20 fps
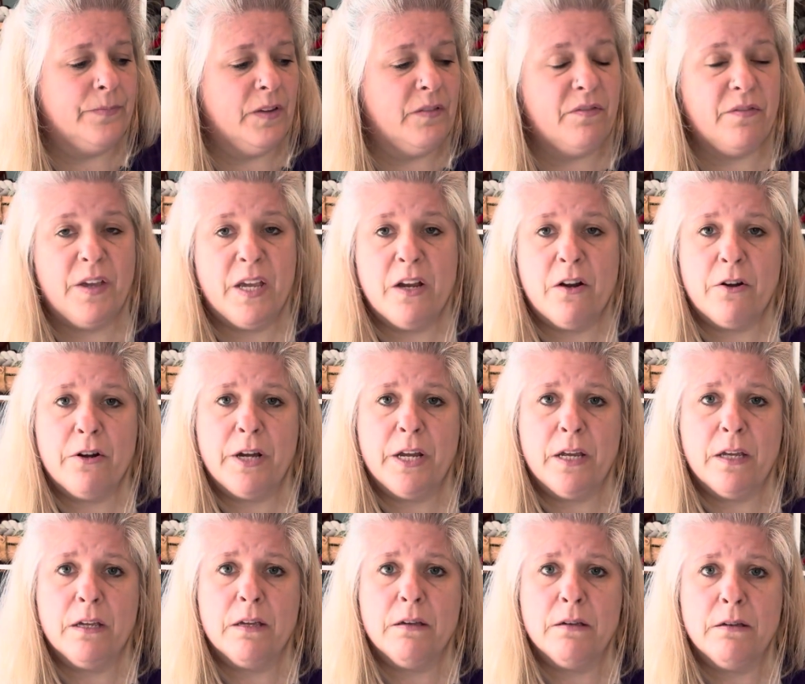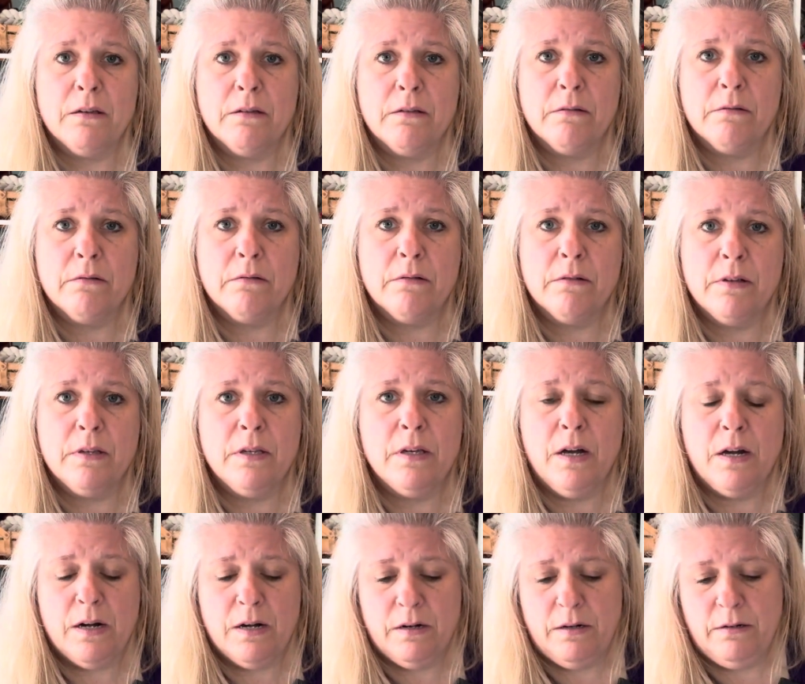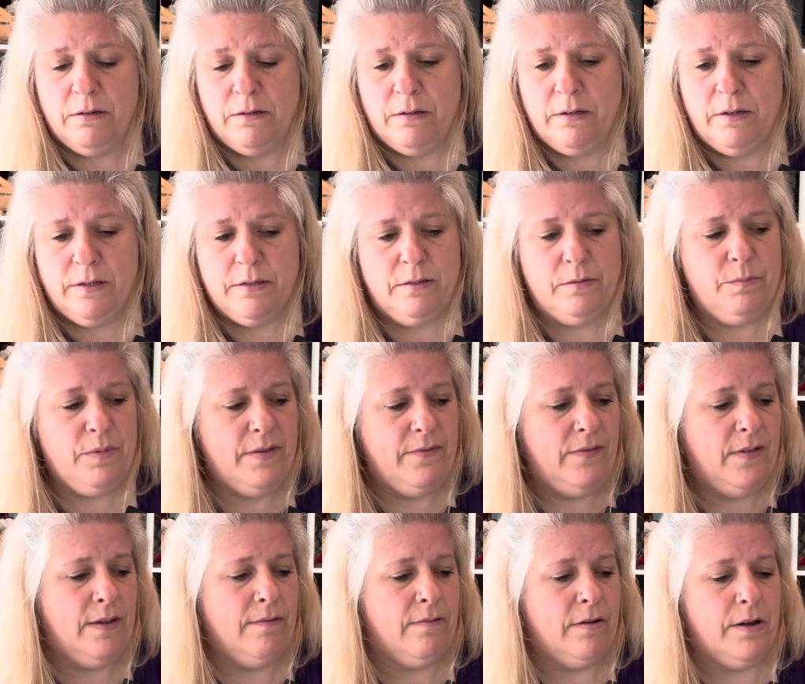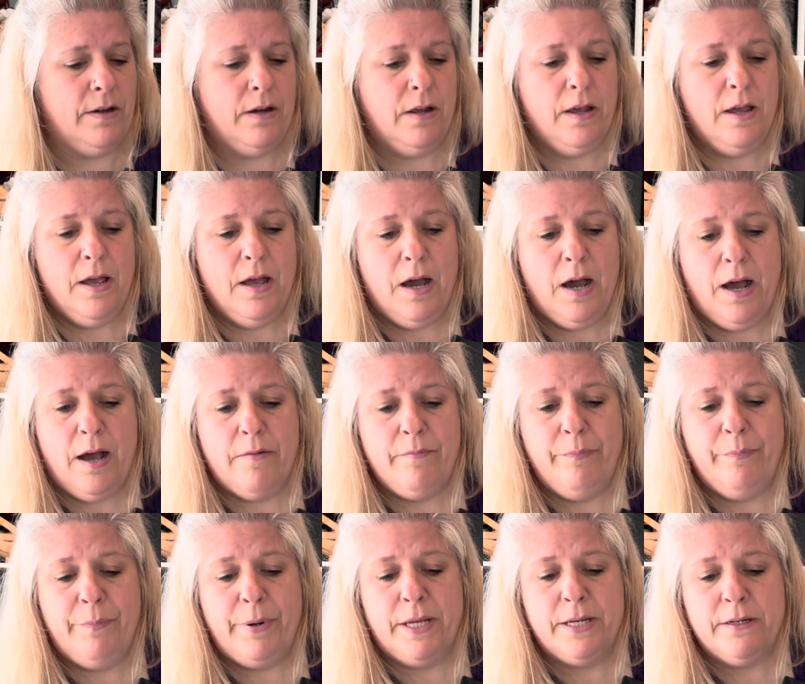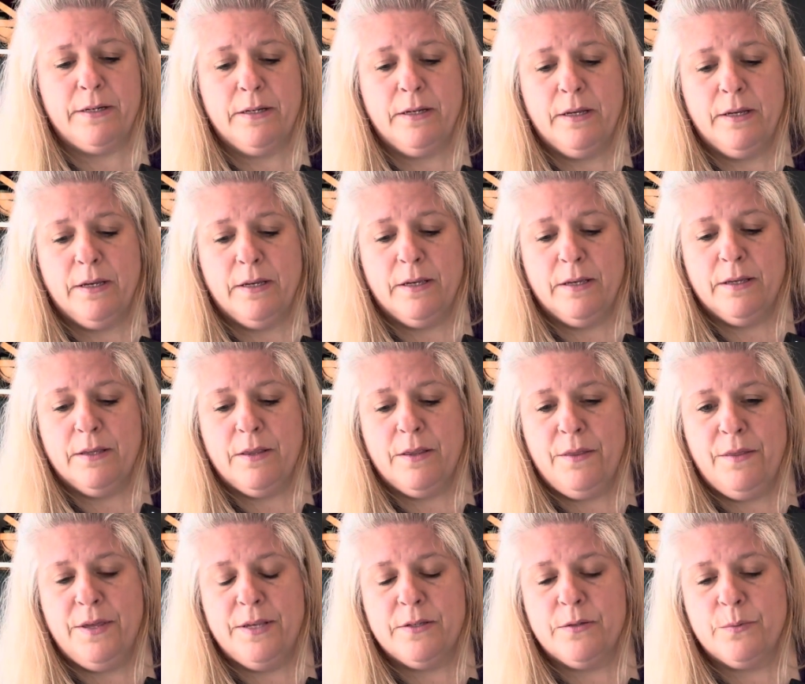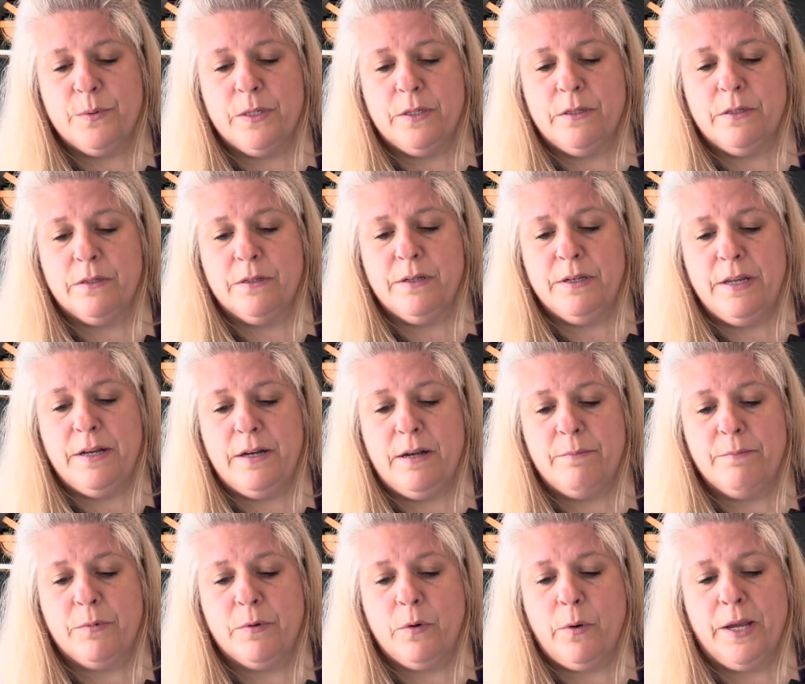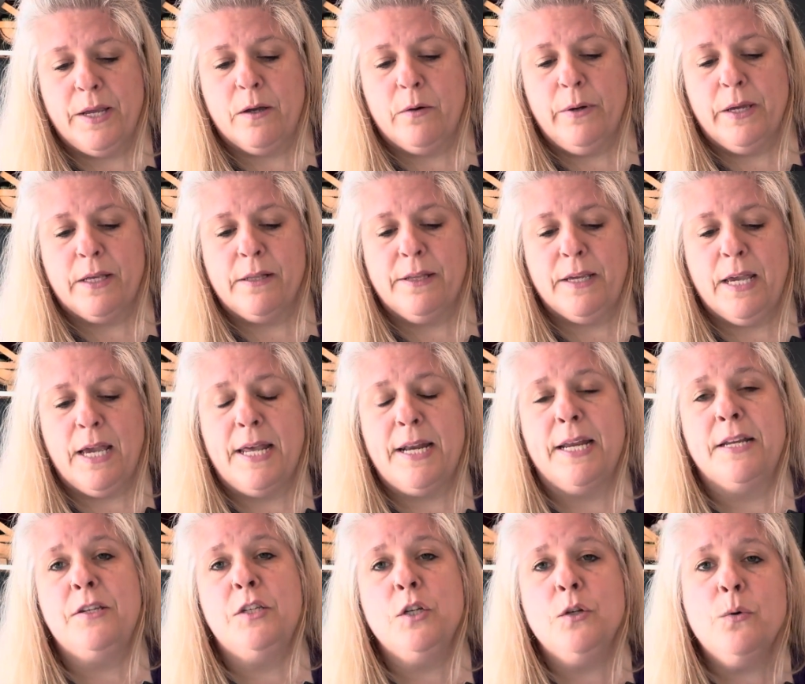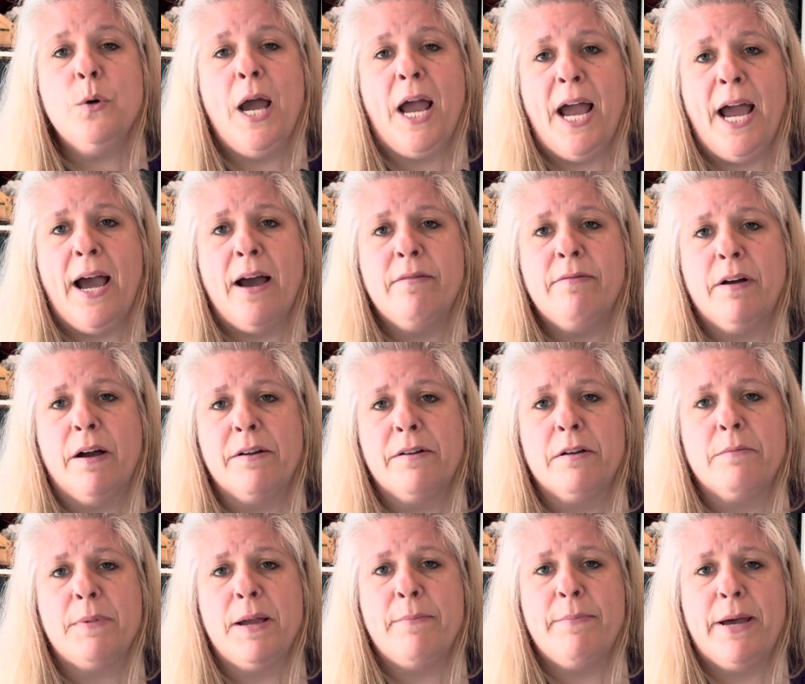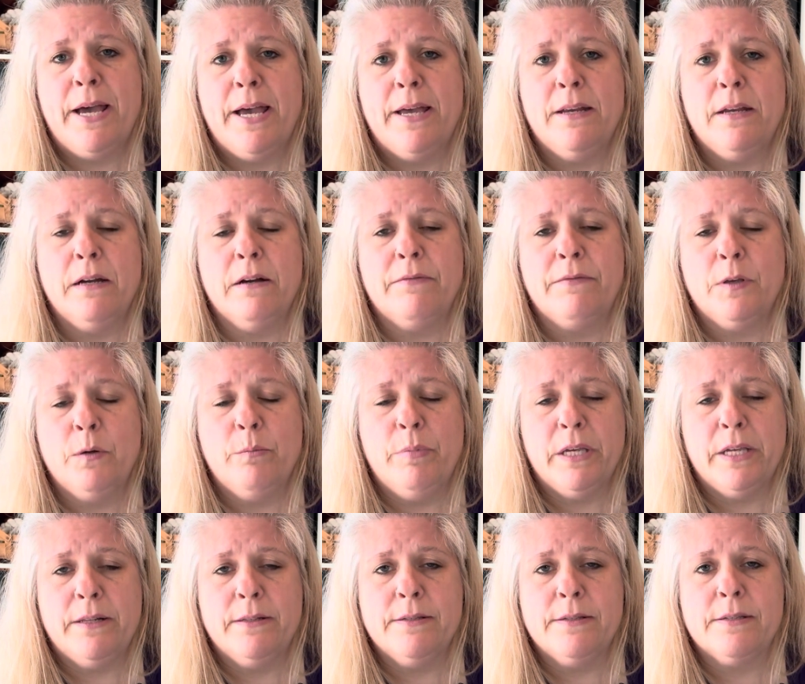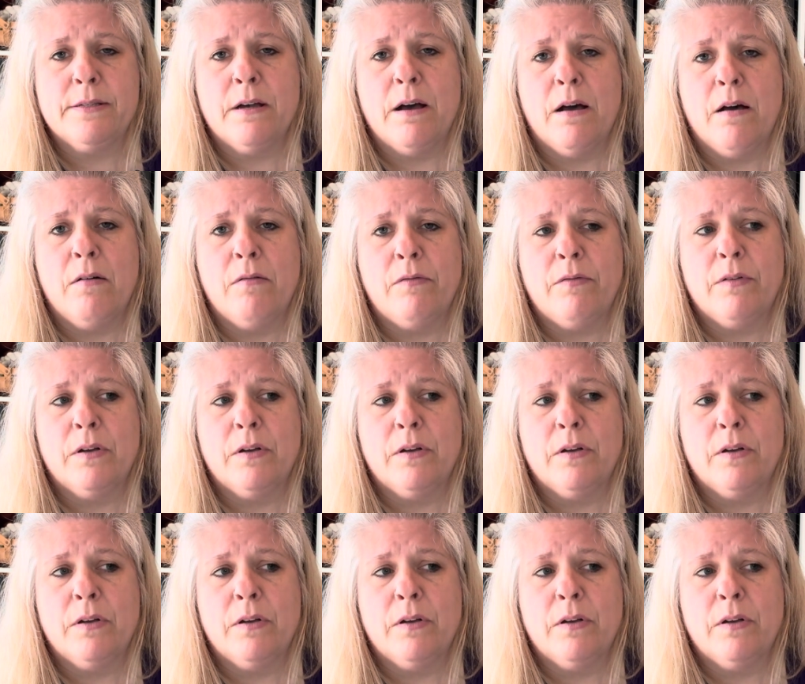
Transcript: fingering yarn is my favorite. But this will knit up quite quickly, and I do have under my bed a few bins of